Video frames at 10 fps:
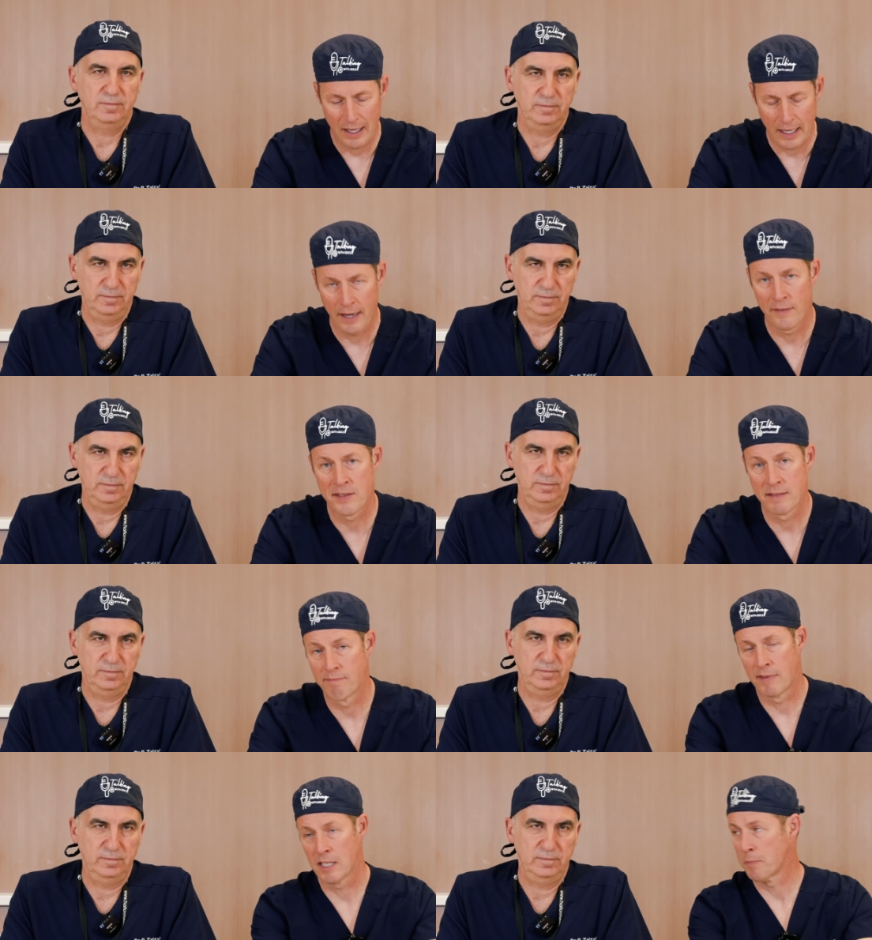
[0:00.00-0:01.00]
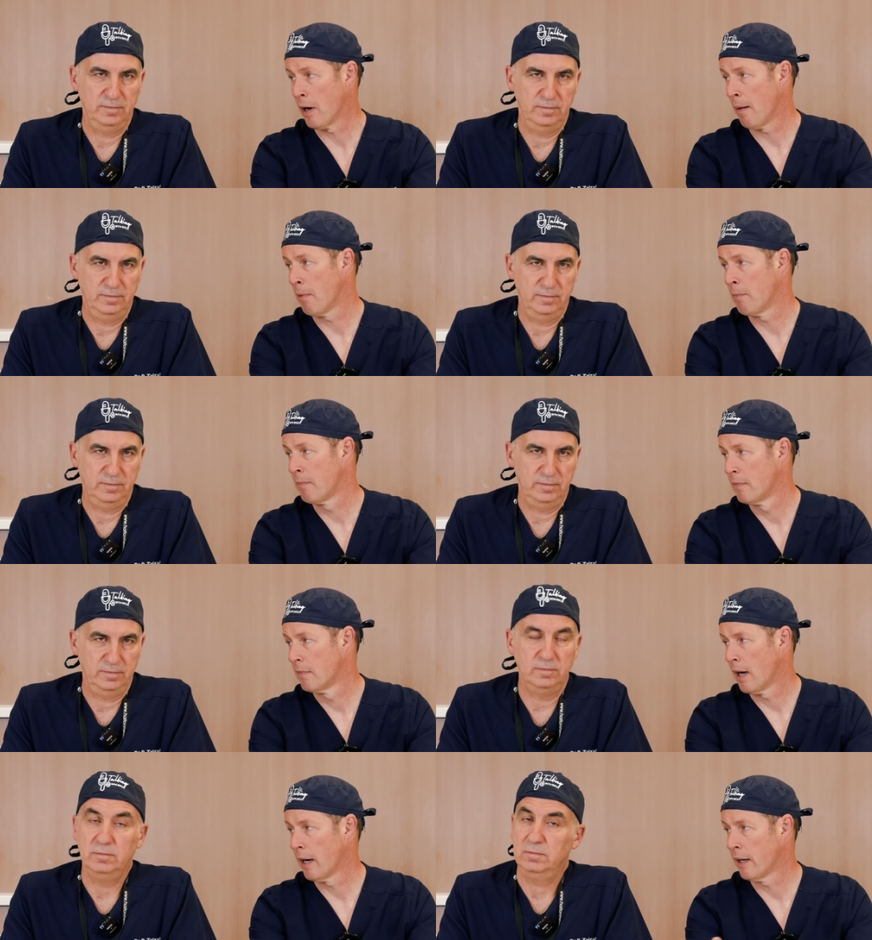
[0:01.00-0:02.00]
Speaker 1: I have this problem, mm
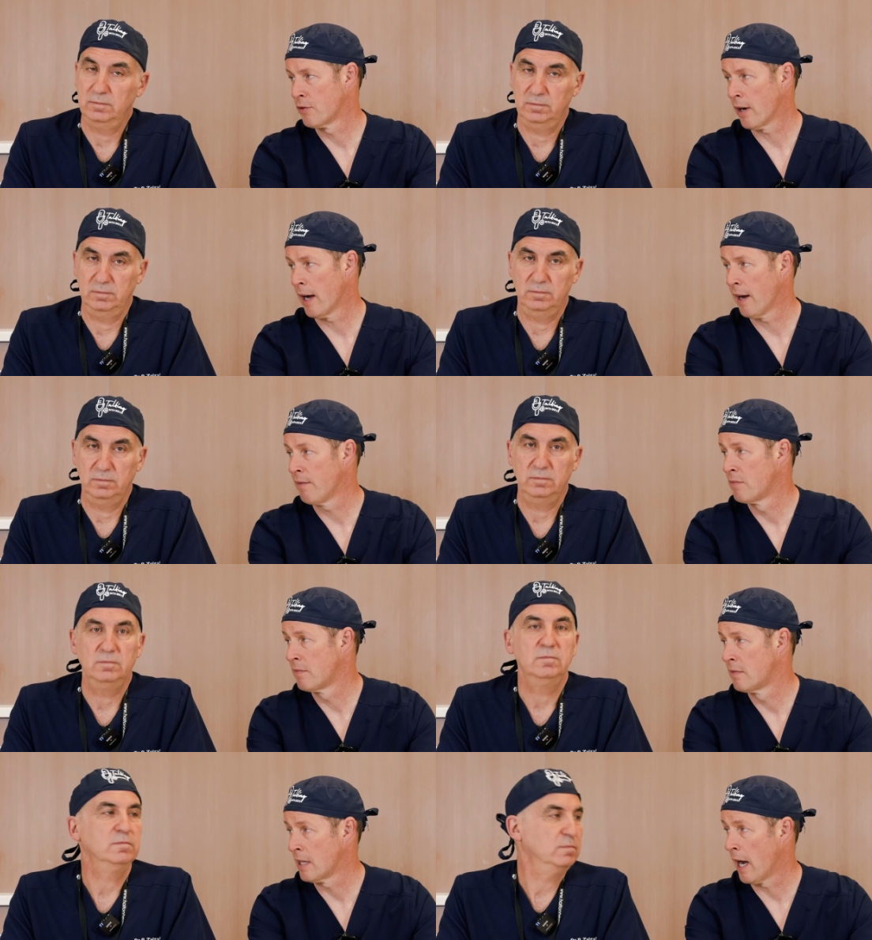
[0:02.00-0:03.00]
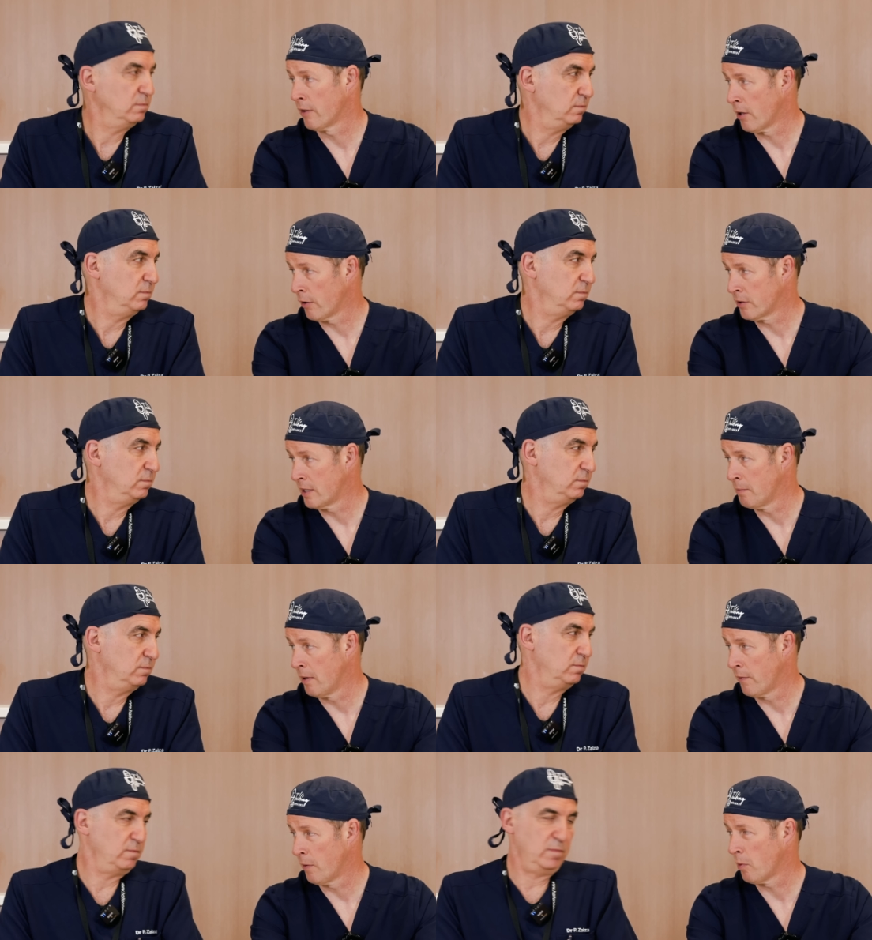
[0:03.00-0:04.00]
-hmm. I'm gonna mm-hmm. try Tylenol or
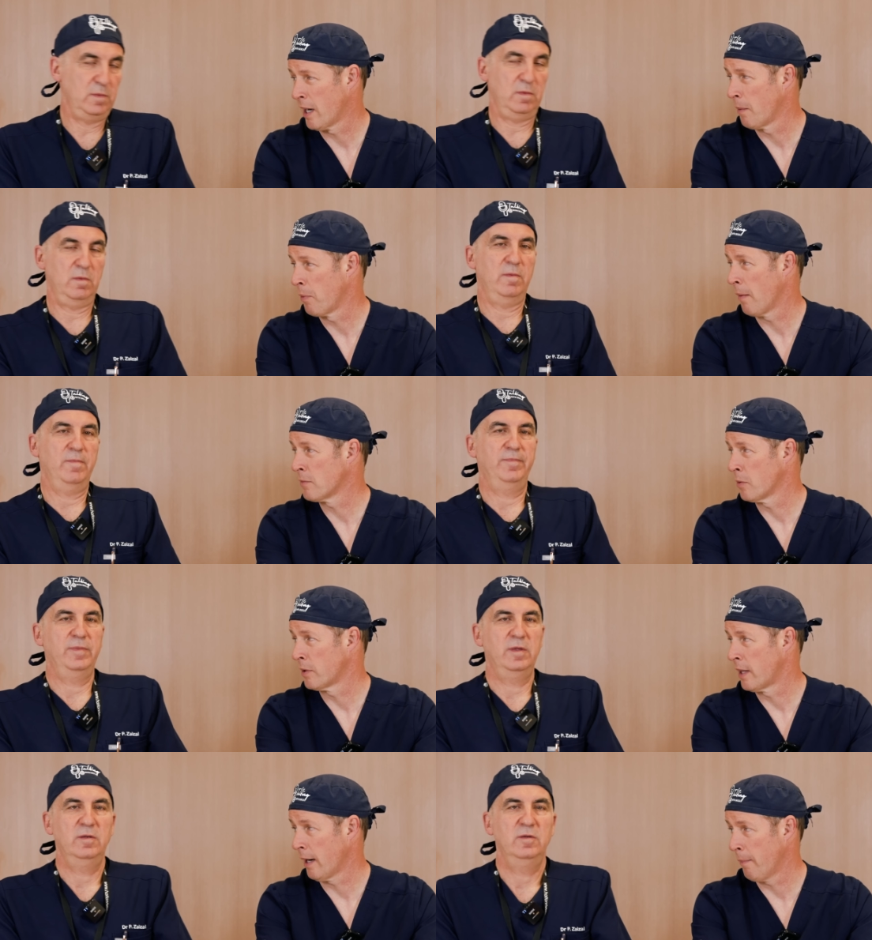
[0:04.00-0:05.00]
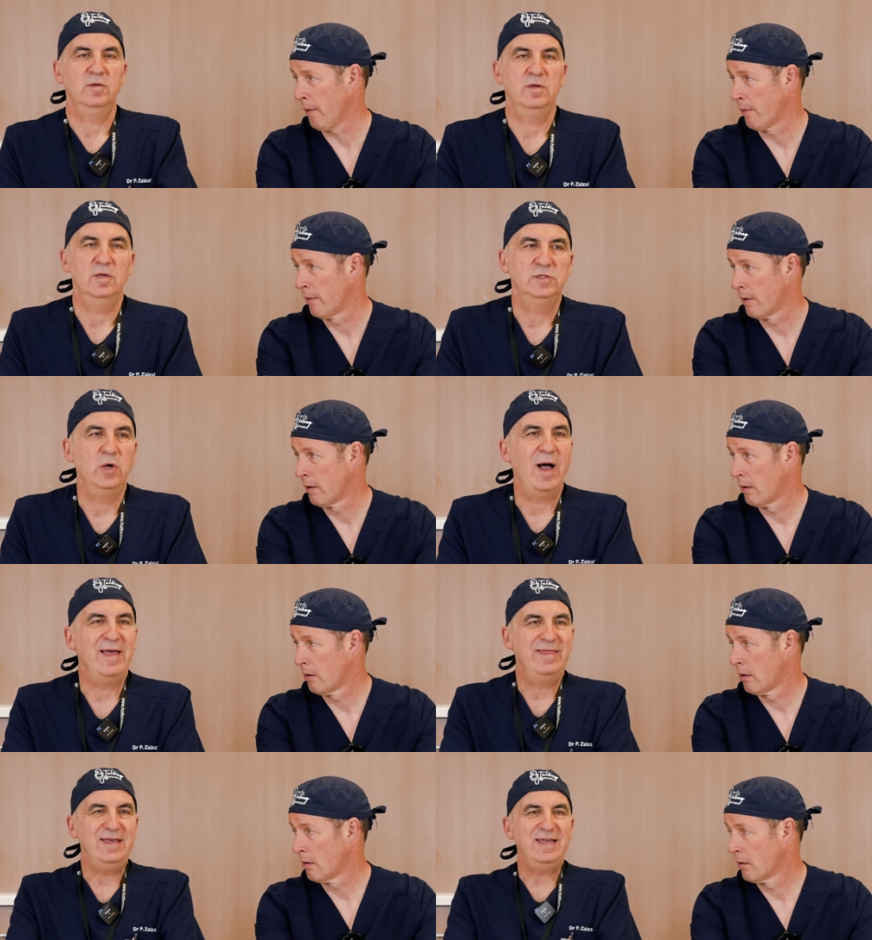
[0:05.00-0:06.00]
acetaminophen, what kind of problems are we thinking about?
Speaker 2: So I
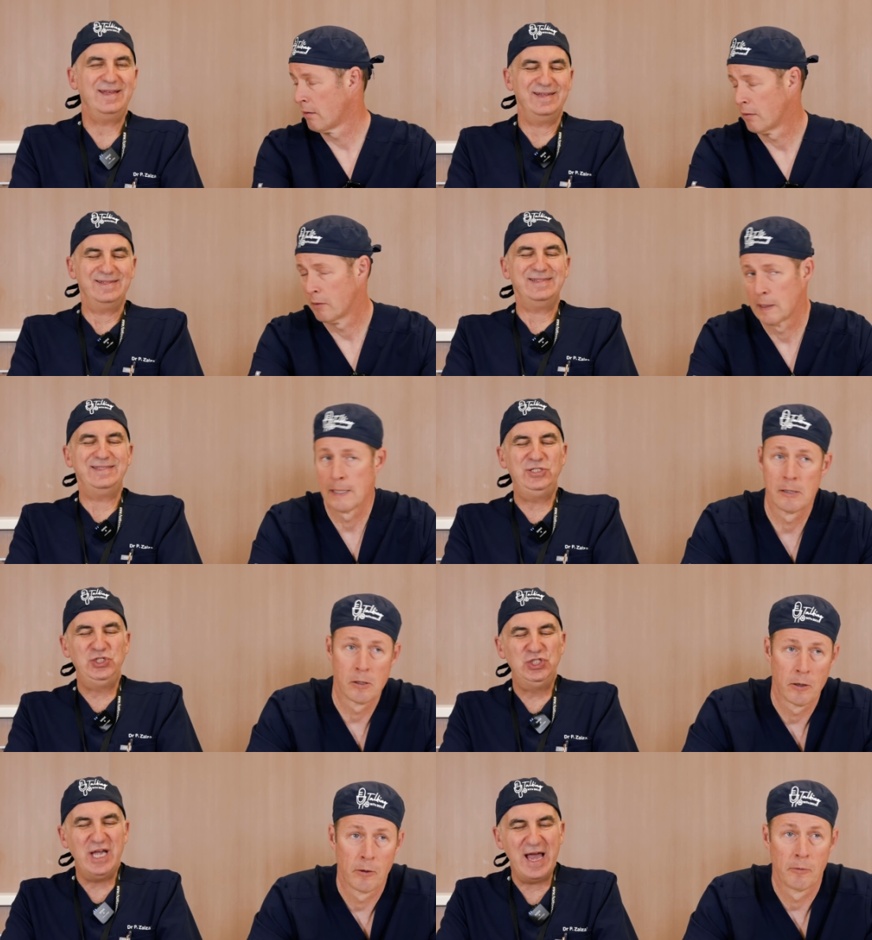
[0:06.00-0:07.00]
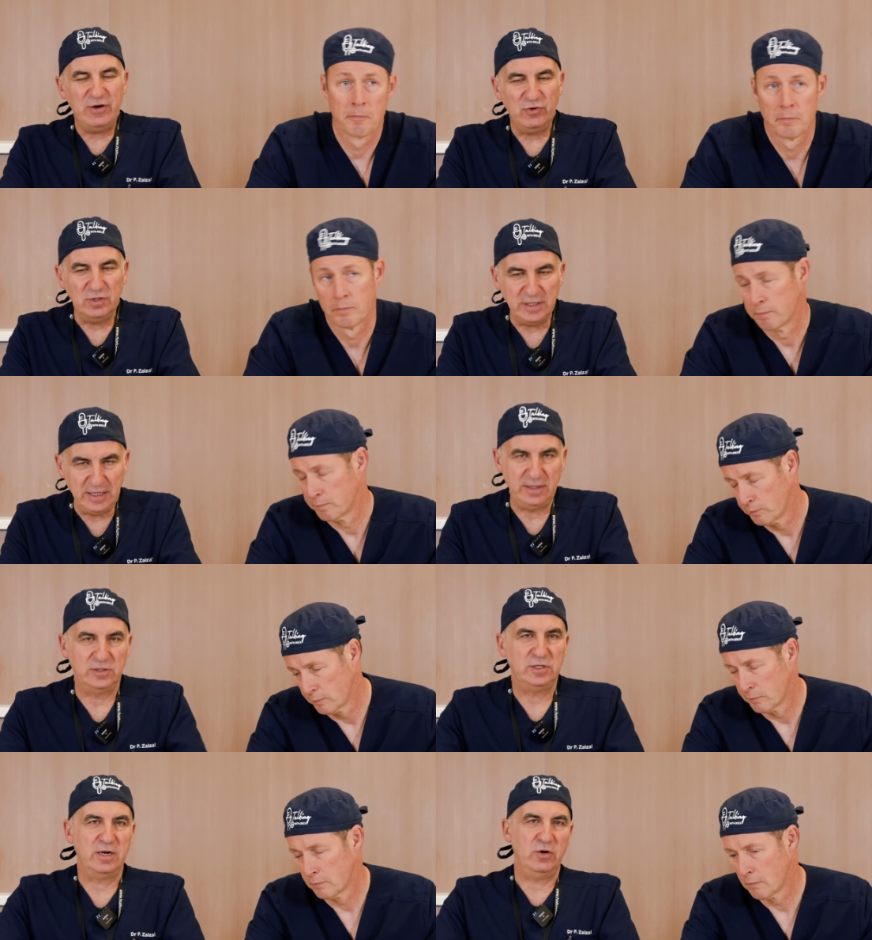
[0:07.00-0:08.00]
think generally, and
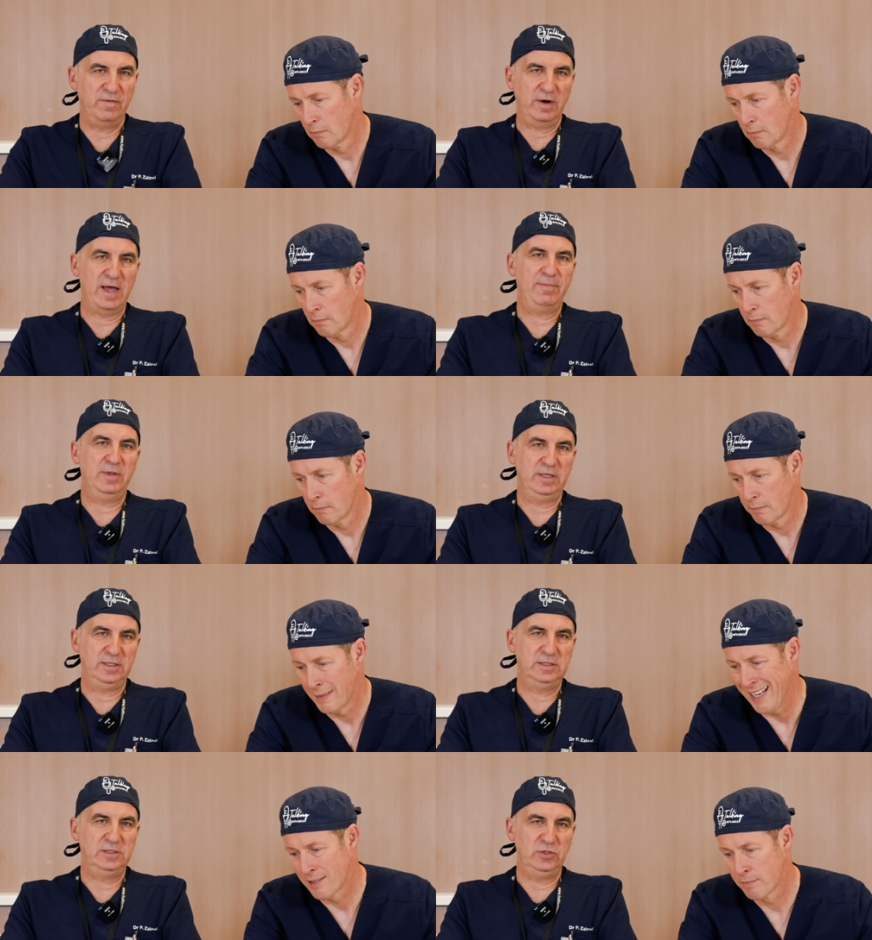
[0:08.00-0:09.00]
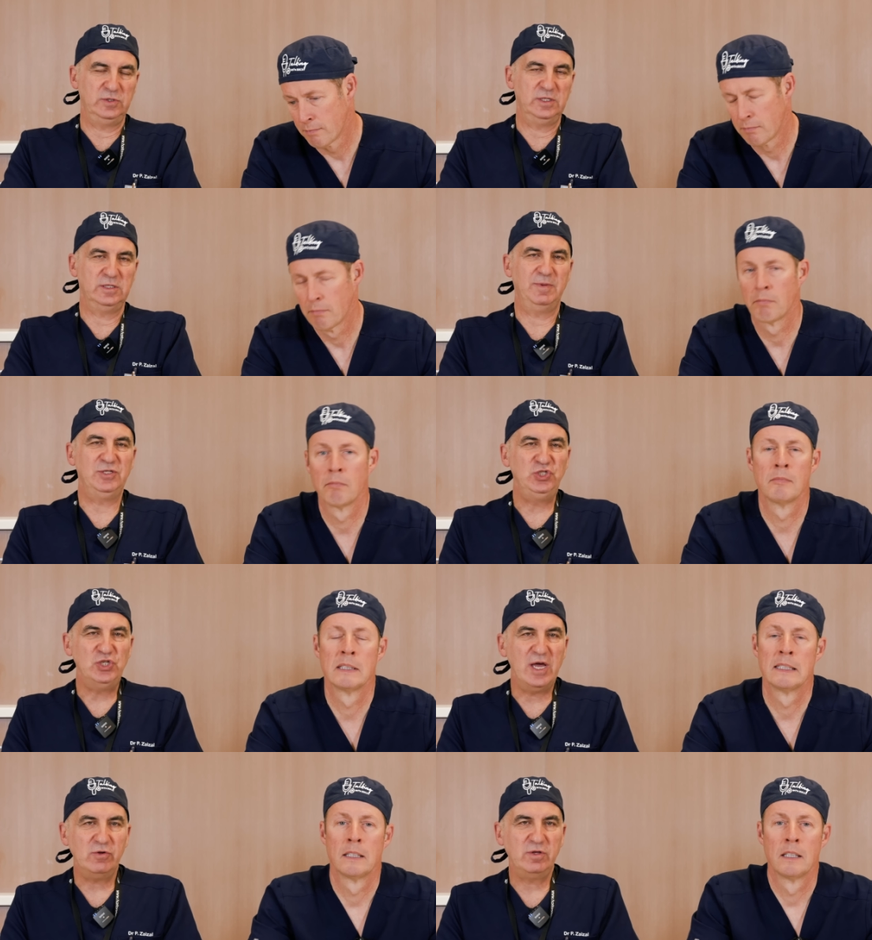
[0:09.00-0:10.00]
there's a lot of overlap in these uses, but
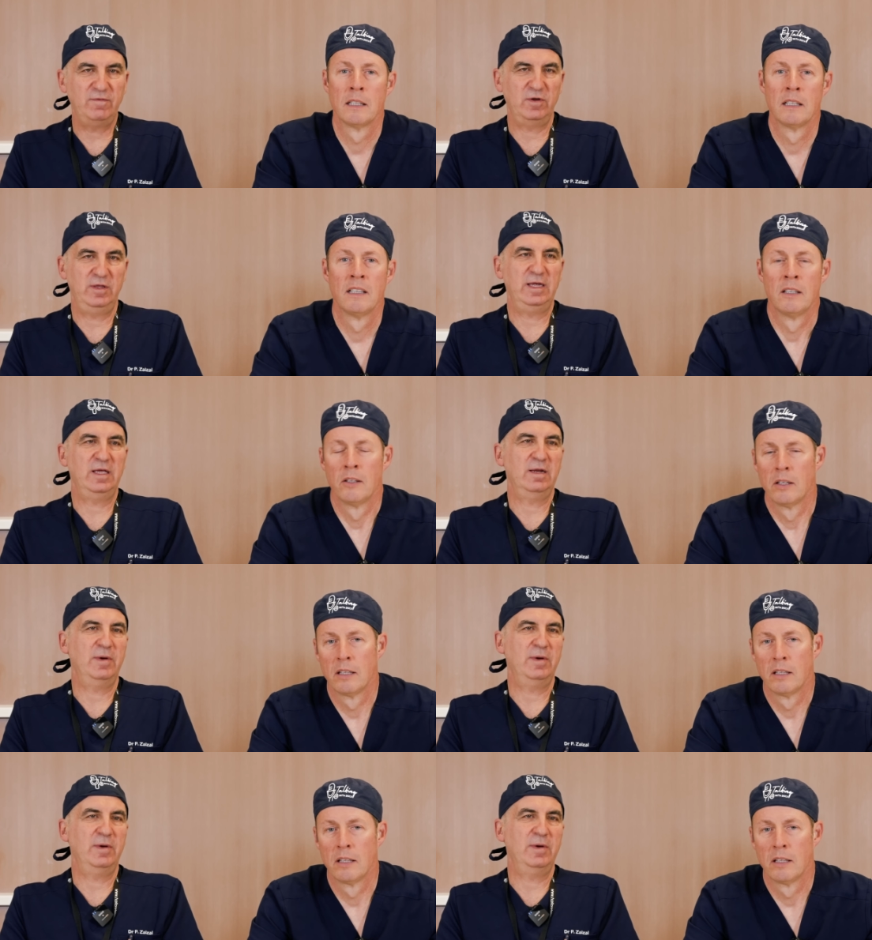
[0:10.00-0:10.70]
generally, if you're thinking